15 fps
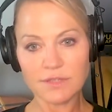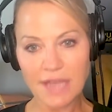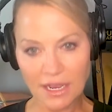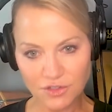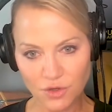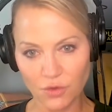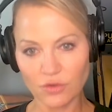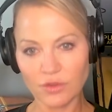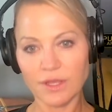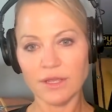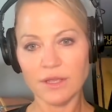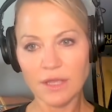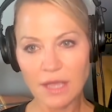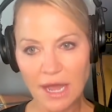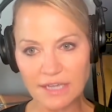Yeah, totally.
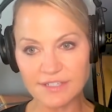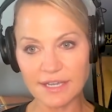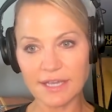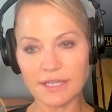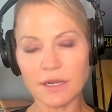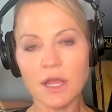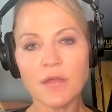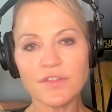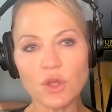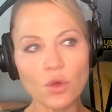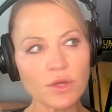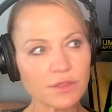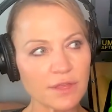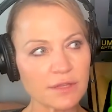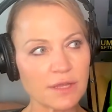I did. The
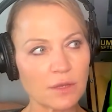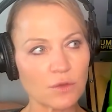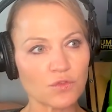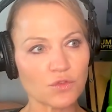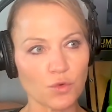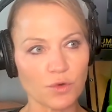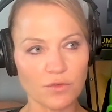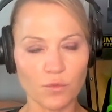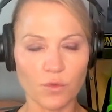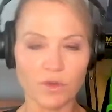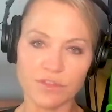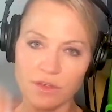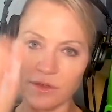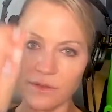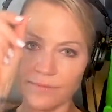only thing that sort of was
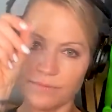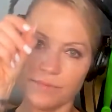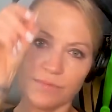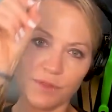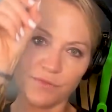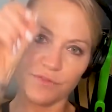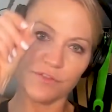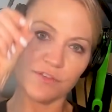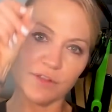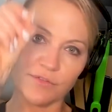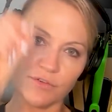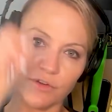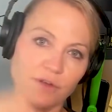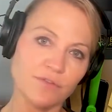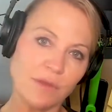the
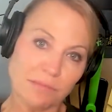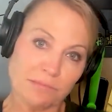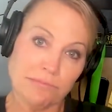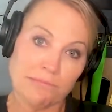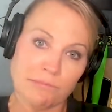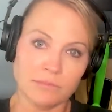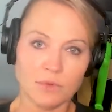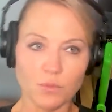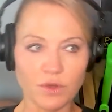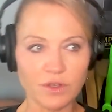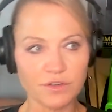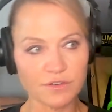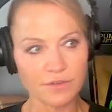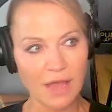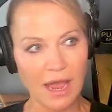sliver of
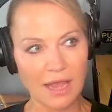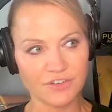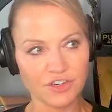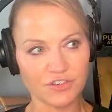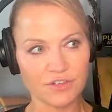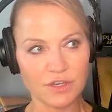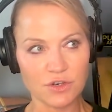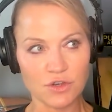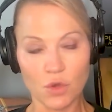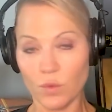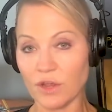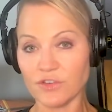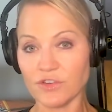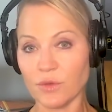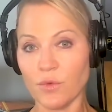was I just didn't know
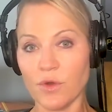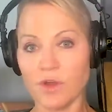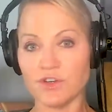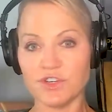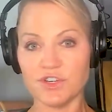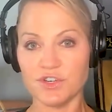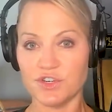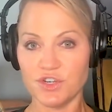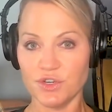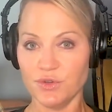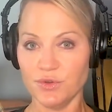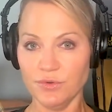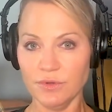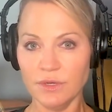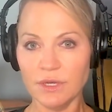what else I wanted to
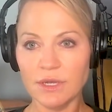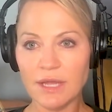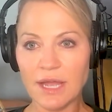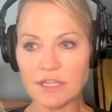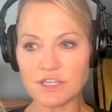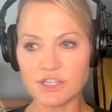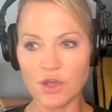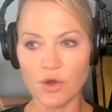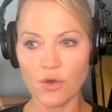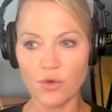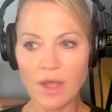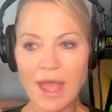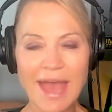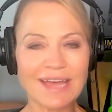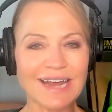do. And so
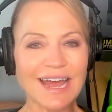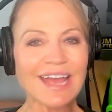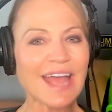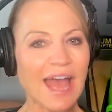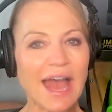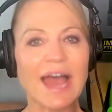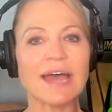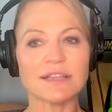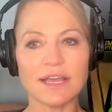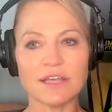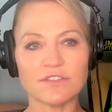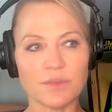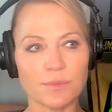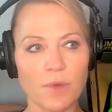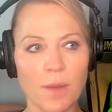had I had,
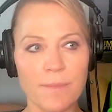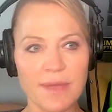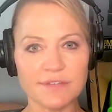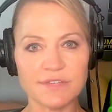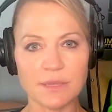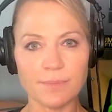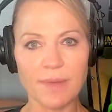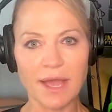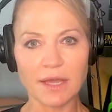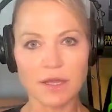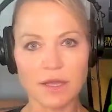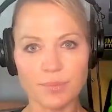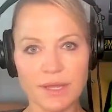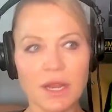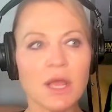like, some amazing
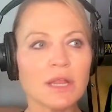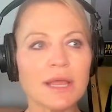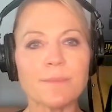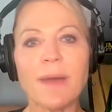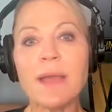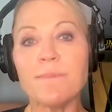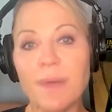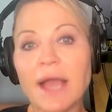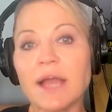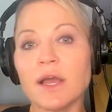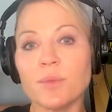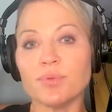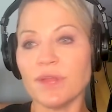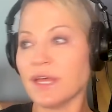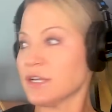backup plan, like, my
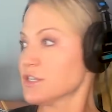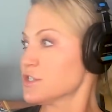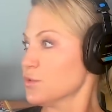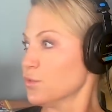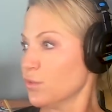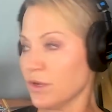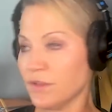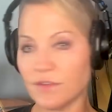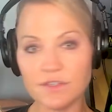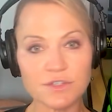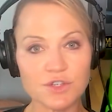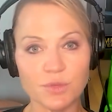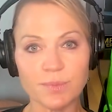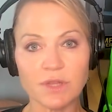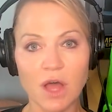backup plan is to win this
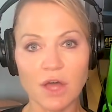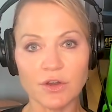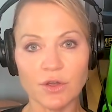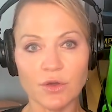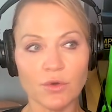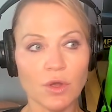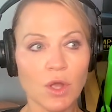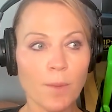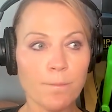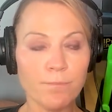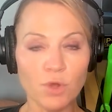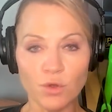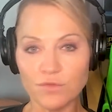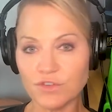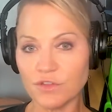stupid lotto,
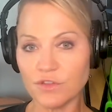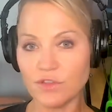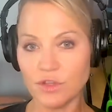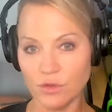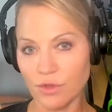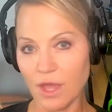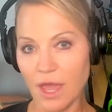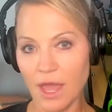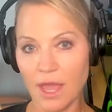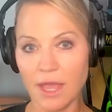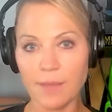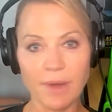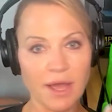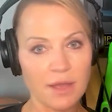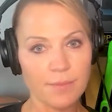move to the
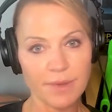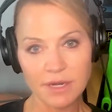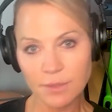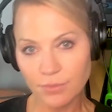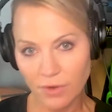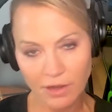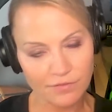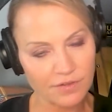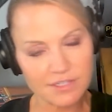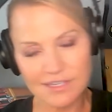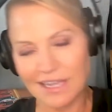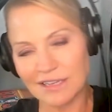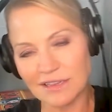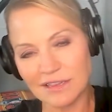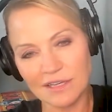UK, buy a bed and breakfast,
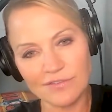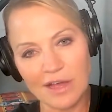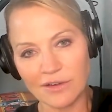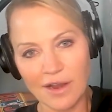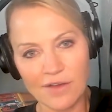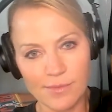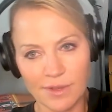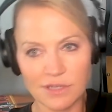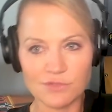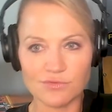and live out everybody's